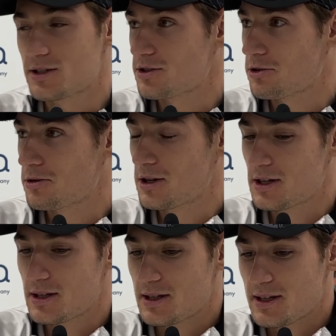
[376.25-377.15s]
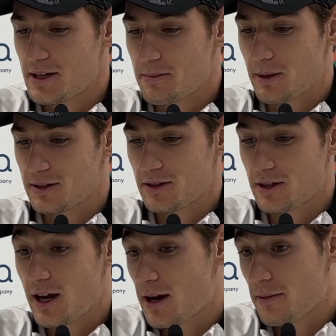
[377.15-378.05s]
So, but
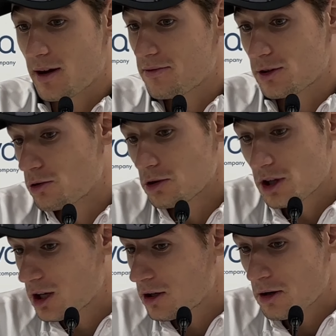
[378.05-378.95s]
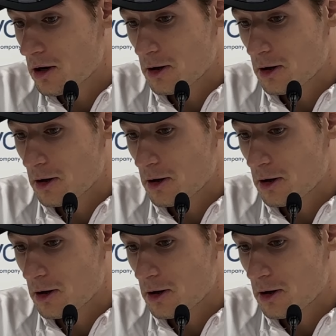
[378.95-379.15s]
yeah, I feel good here.